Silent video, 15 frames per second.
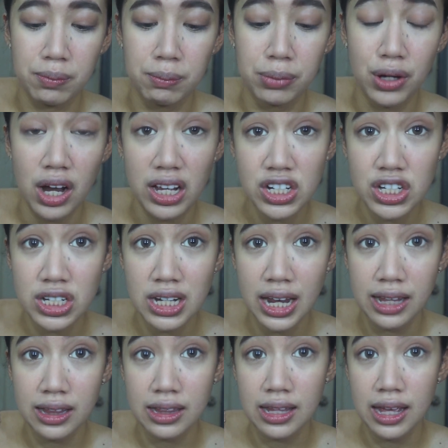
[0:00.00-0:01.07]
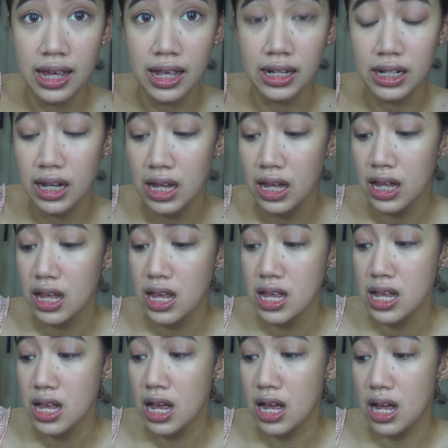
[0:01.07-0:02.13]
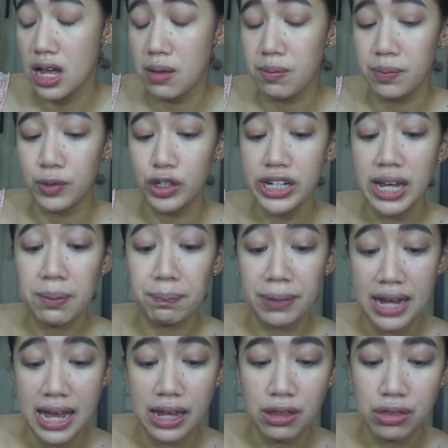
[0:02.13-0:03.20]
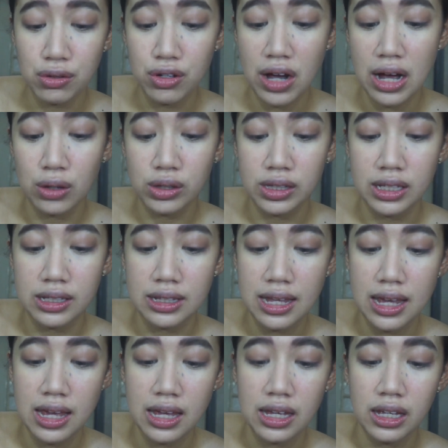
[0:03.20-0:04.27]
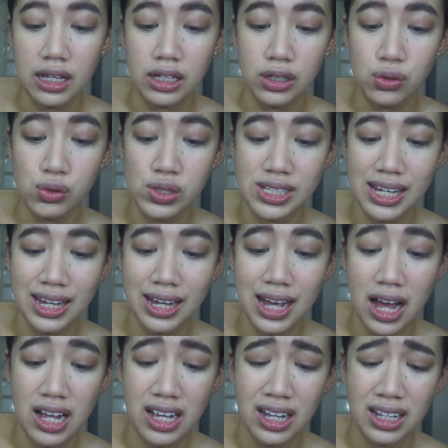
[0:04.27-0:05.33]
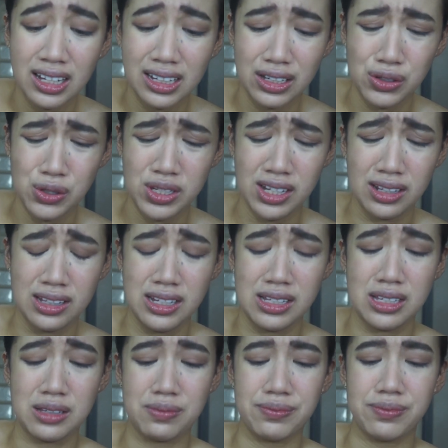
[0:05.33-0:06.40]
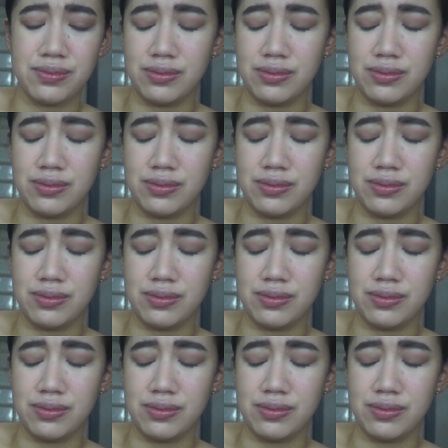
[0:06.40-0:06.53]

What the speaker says: brush and then reapply throughout the day using this